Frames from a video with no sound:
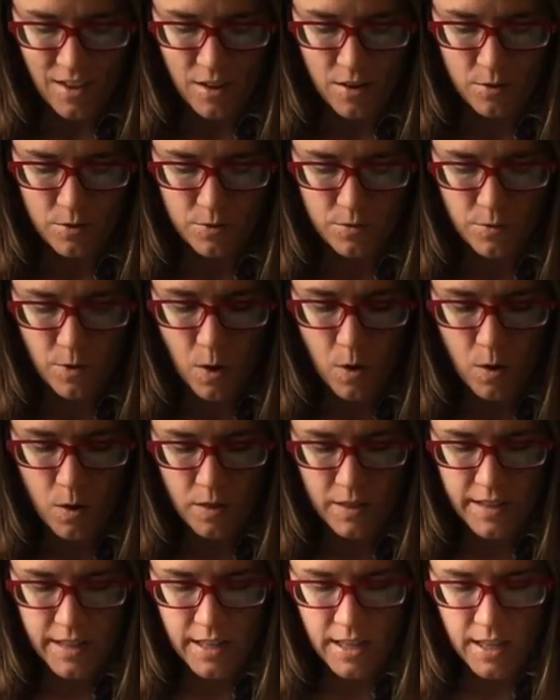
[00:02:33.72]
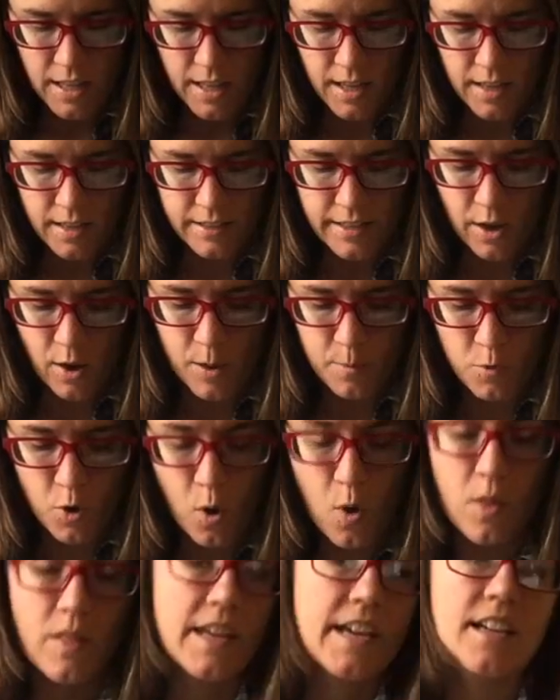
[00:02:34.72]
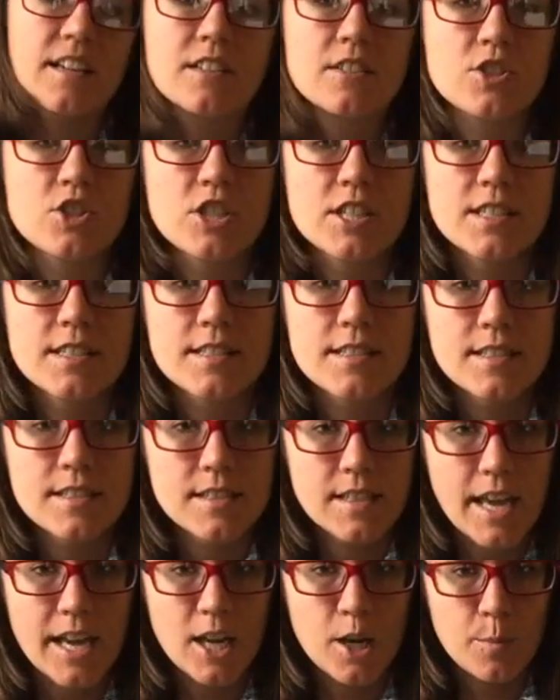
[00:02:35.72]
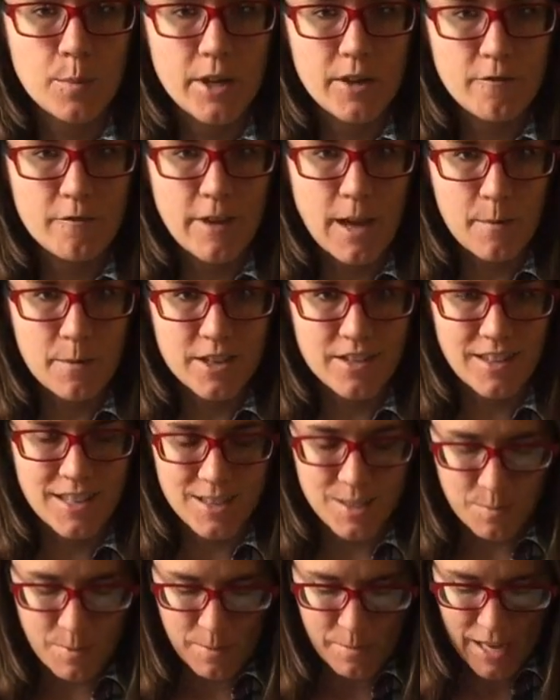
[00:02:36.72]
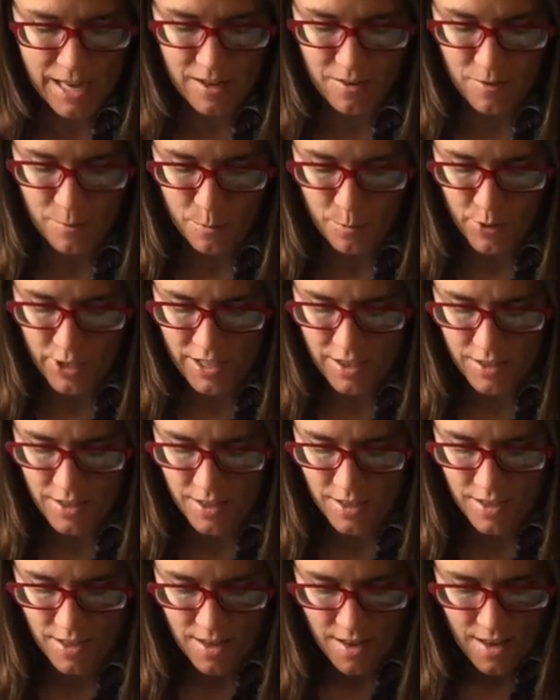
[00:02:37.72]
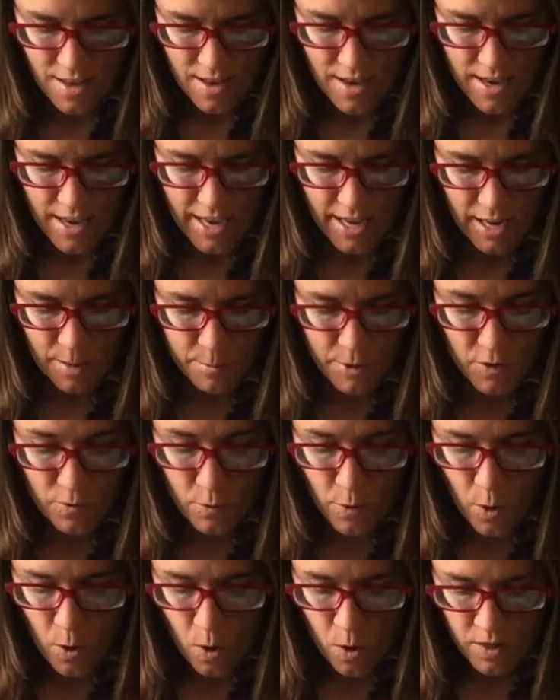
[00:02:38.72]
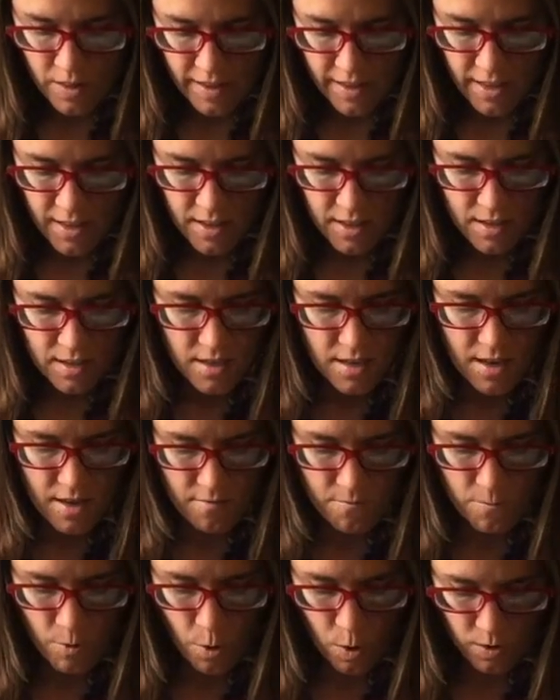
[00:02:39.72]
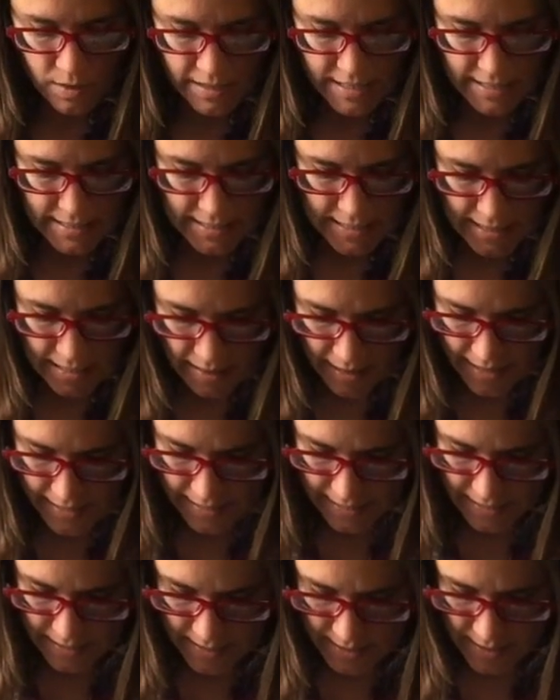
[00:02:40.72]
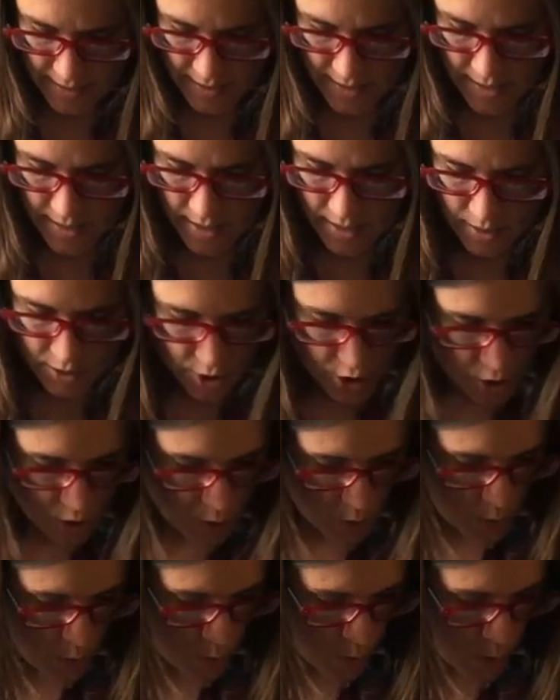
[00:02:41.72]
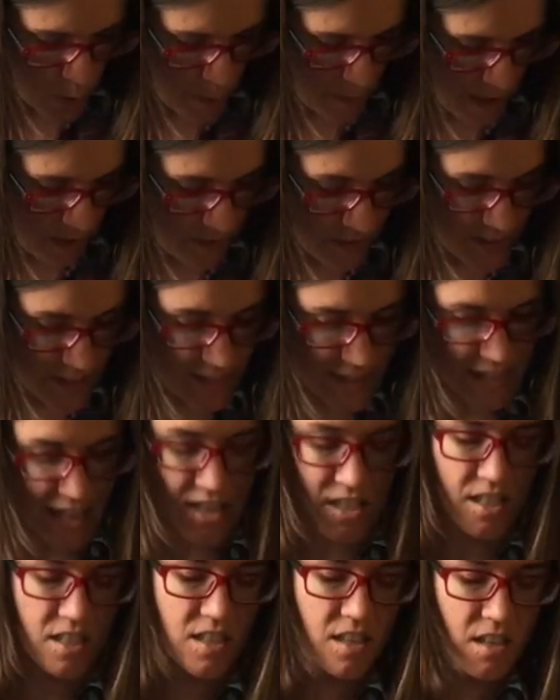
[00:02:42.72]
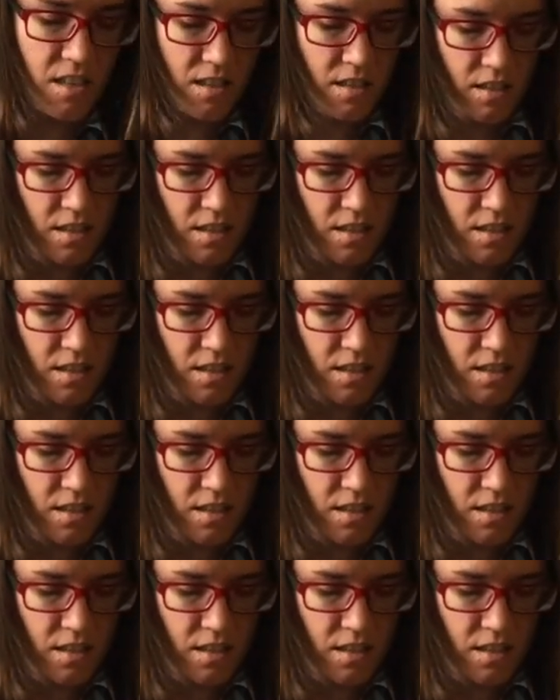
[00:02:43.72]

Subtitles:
We're rolling. Now I'm rolling just the tiger print fabric. That's my main print. And I'm gonna roll it until I get to about the center